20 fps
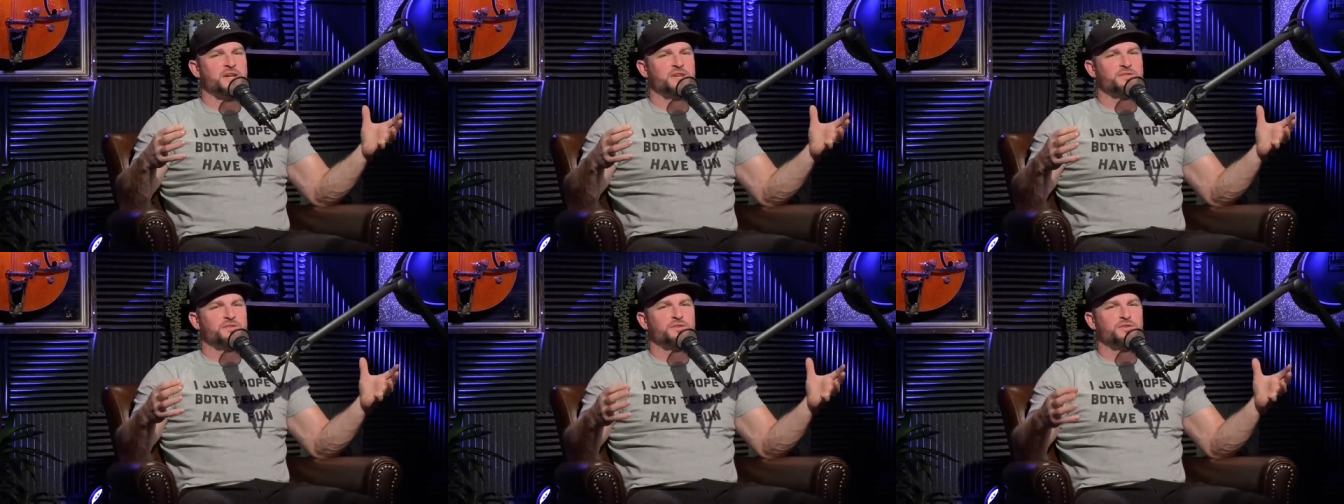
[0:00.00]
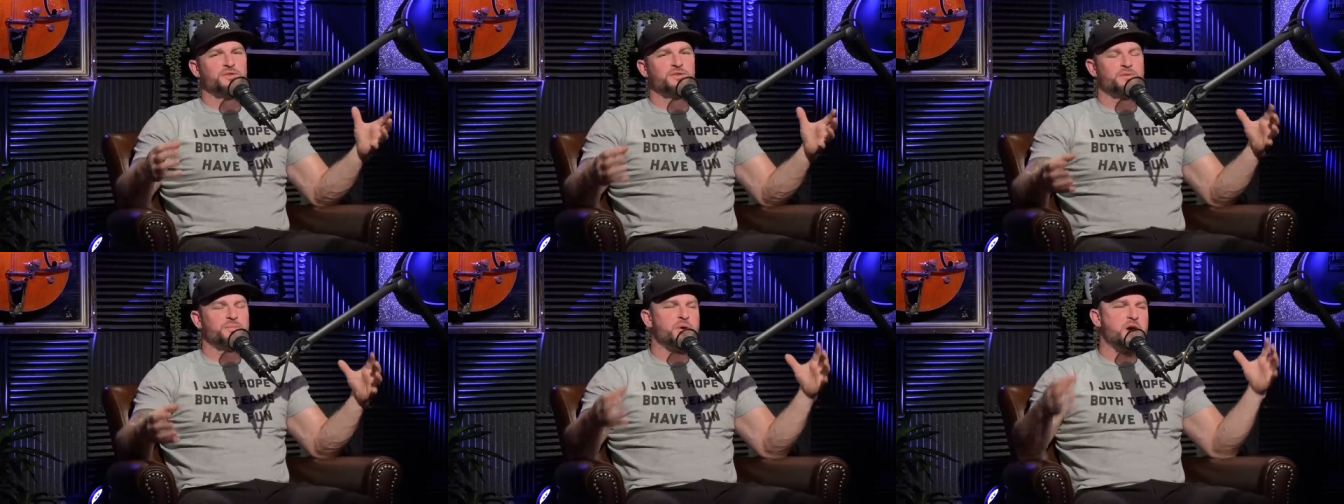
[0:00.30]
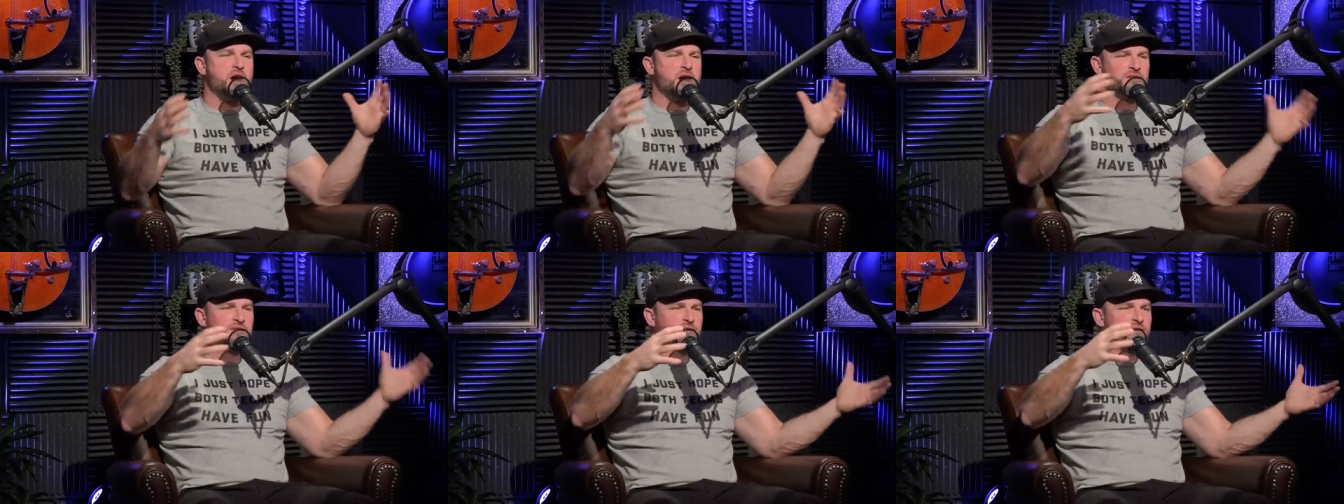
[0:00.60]
Do the
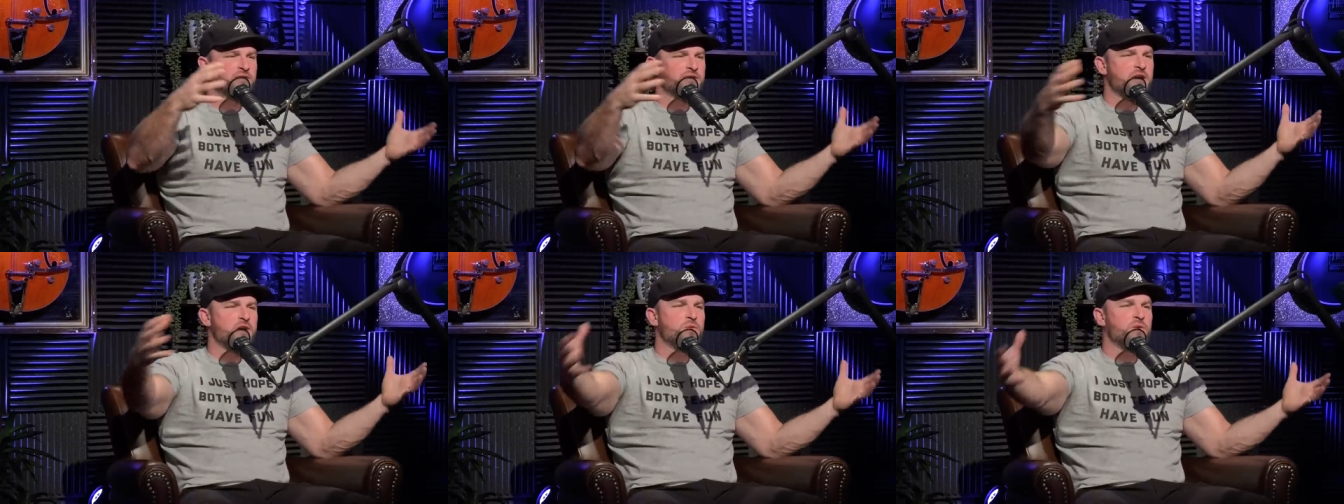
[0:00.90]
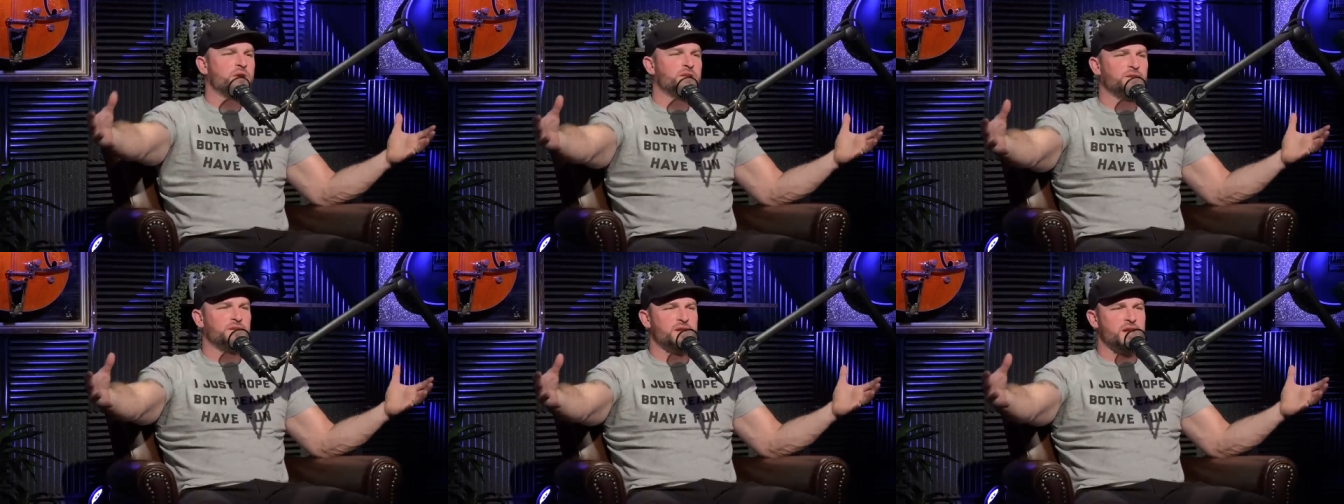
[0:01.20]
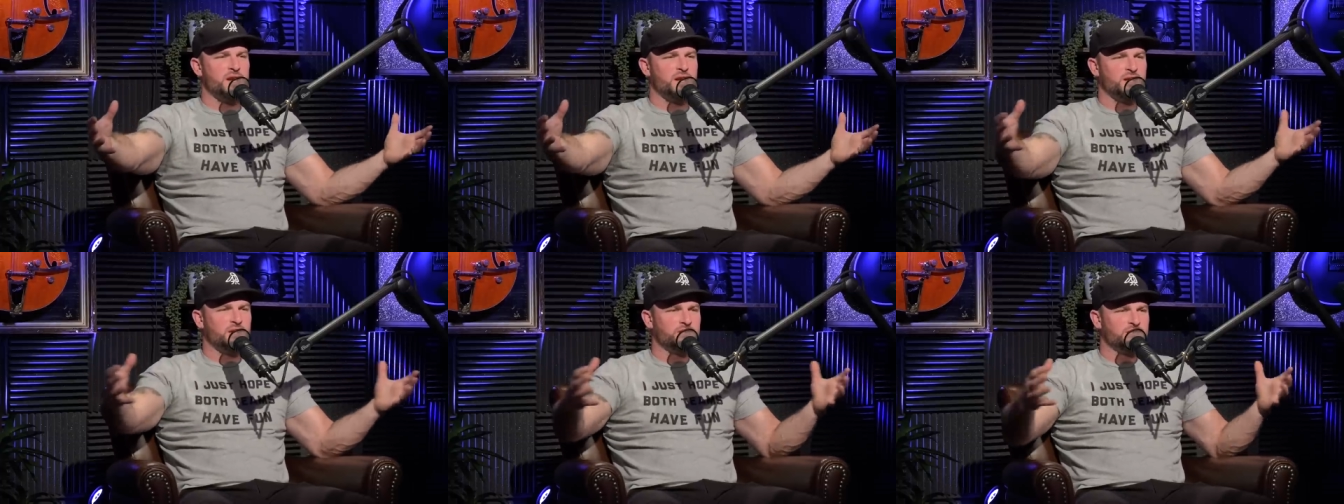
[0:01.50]
positives outweigh the
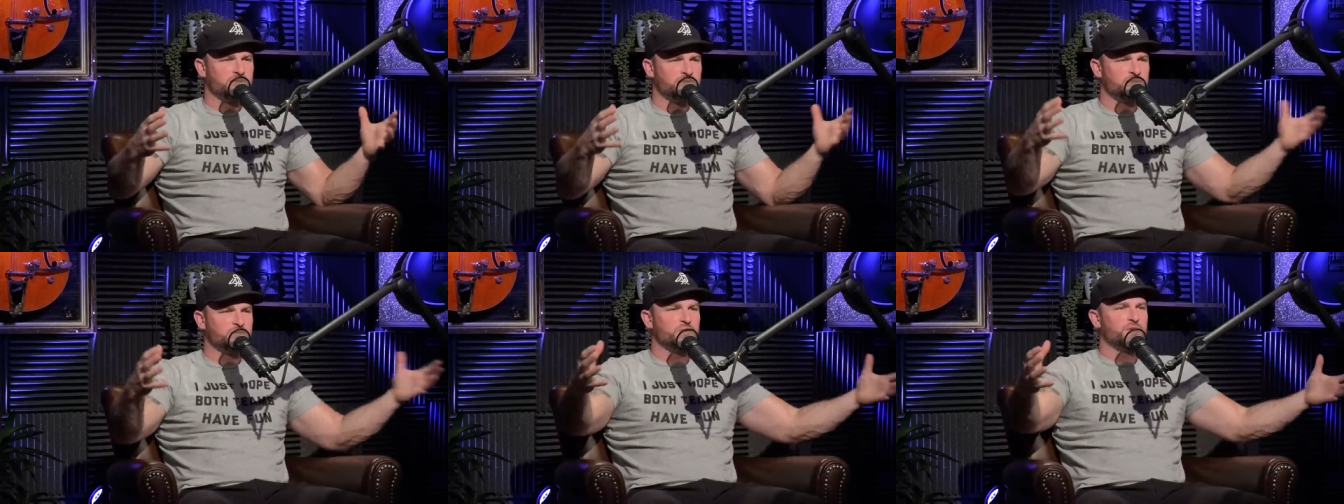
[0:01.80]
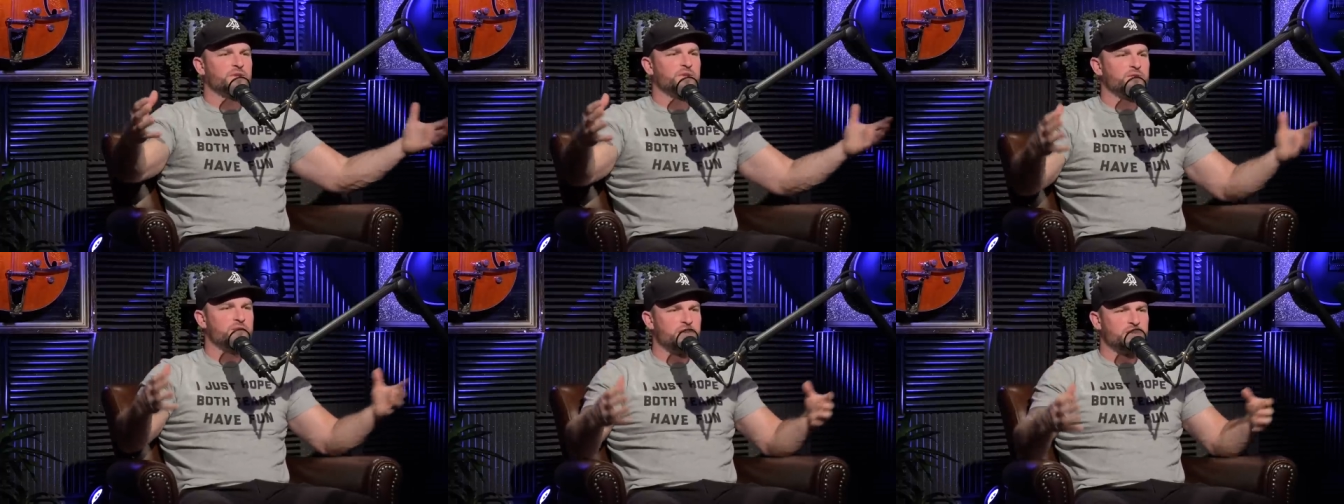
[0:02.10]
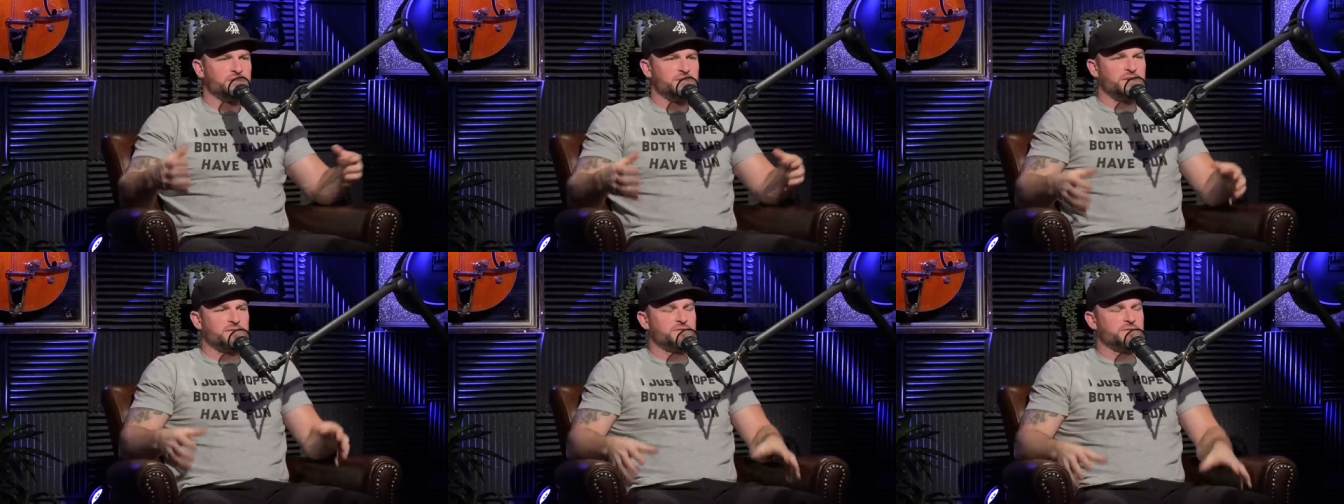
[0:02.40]
negatives? This is what you
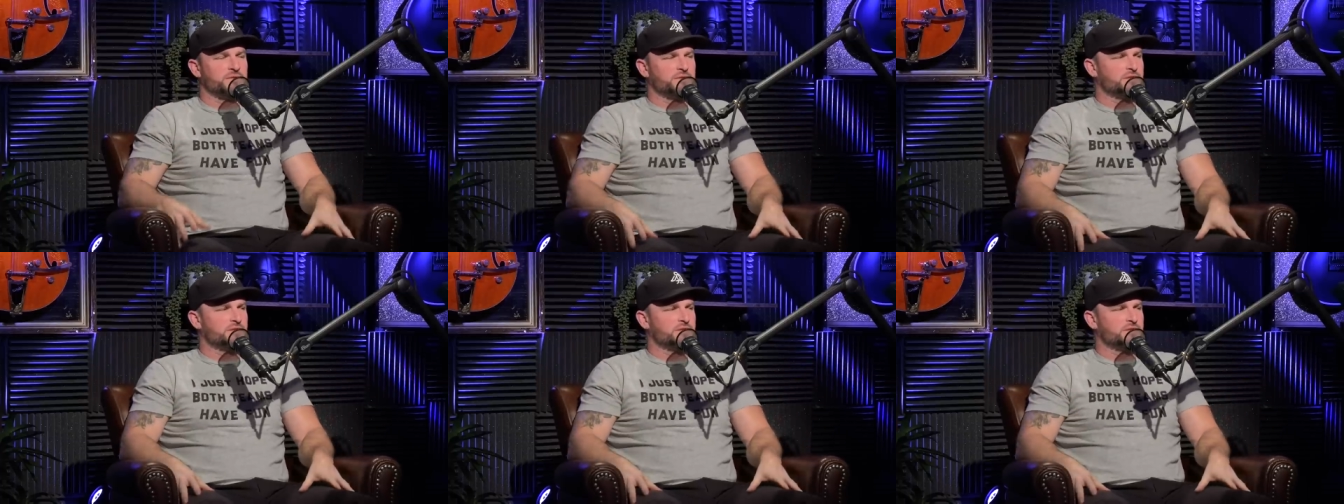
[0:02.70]
always have to